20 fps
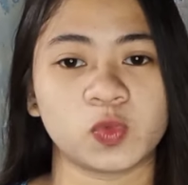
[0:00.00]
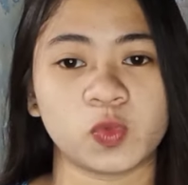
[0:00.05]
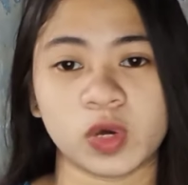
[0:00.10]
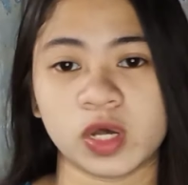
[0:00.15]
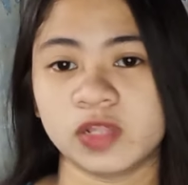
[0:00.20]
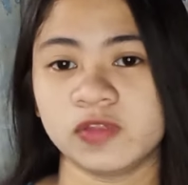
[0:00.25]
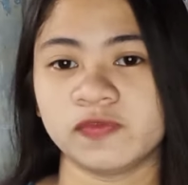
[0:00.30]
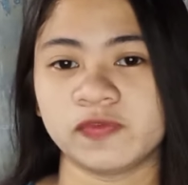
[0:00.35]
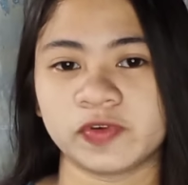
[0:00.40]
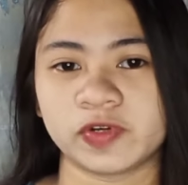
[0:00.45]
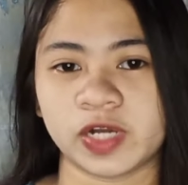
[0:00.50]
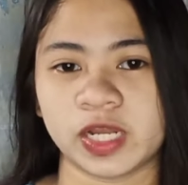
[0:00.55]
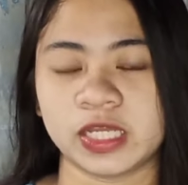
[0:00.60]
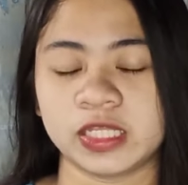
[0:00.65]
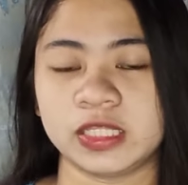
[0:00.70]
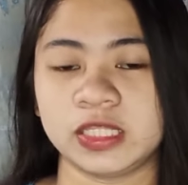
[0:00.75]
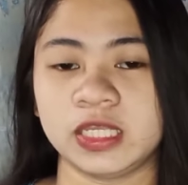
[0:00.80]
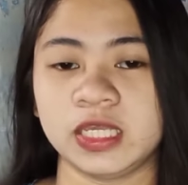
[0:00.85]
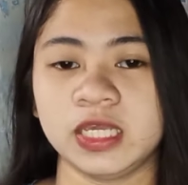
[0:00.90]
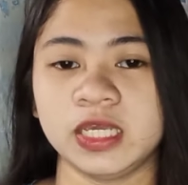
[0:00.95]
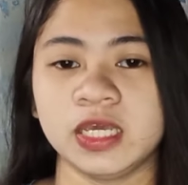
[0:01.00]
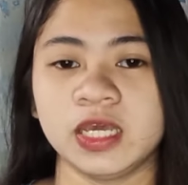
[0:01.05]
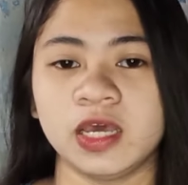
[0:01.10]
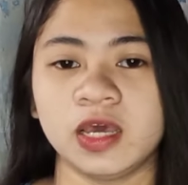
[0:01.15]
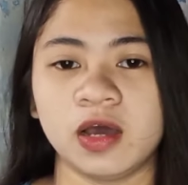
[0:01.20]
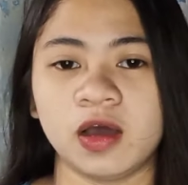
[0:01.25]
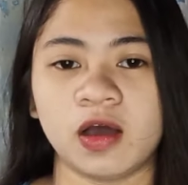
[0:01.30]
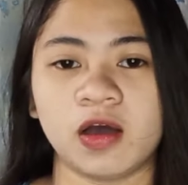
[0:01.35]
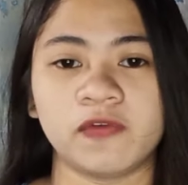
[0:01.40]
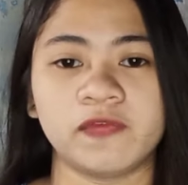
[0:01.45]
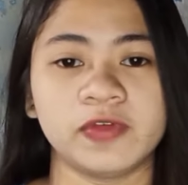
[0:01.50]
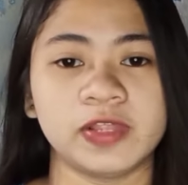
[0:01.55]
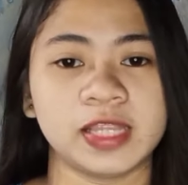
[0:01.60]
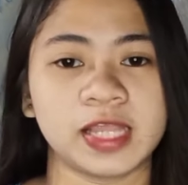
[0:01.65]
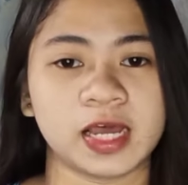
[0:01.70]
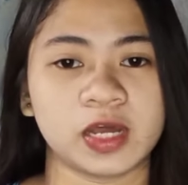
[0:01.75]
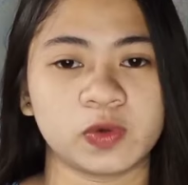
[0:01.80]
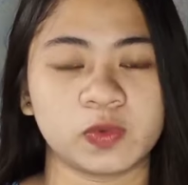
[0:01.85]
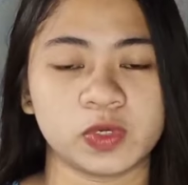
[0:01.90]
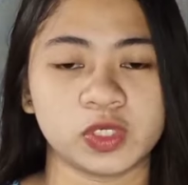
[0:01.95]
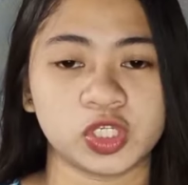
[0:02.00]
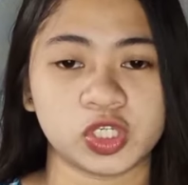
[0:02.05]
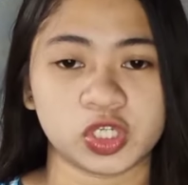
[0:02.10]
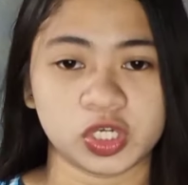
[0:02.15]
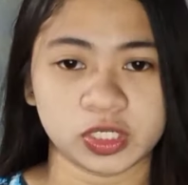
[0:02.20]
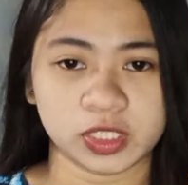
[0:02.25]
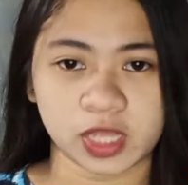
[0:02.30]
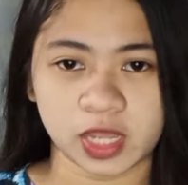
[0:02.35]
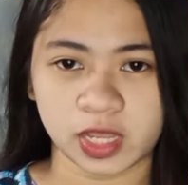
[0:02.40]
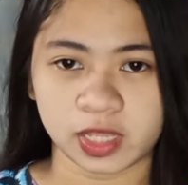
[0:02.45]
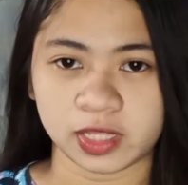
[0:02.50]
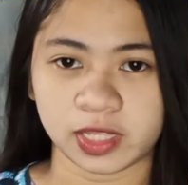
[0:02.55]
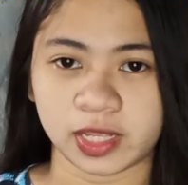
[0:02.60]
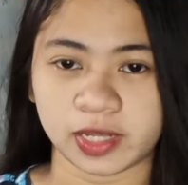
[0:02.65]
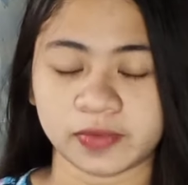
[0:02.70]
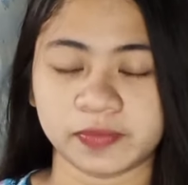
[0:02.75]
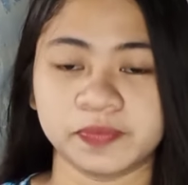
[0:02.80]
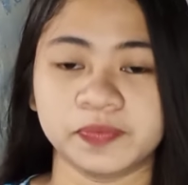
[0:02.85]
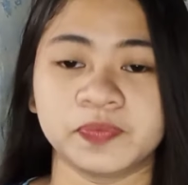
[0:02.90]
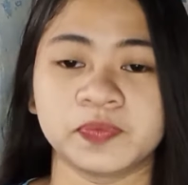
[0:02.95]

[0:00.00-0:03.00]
one variety of a language or dialect.